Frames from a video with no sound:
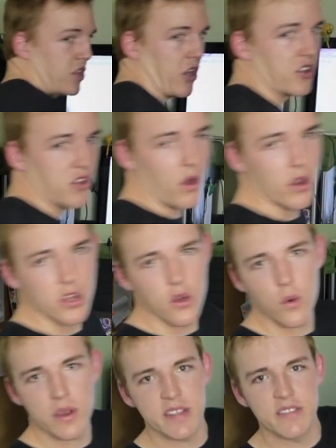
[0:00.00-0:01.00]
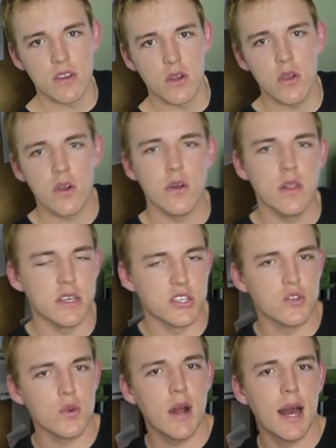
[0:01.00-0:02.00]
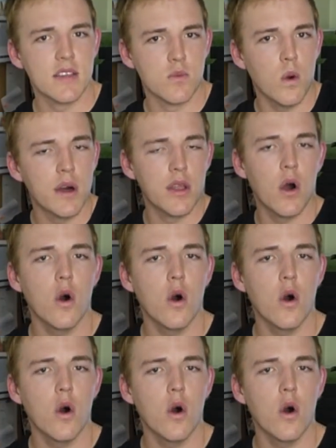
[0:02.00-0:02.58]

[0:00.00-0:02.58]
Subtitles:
So not according to Google, a straw has one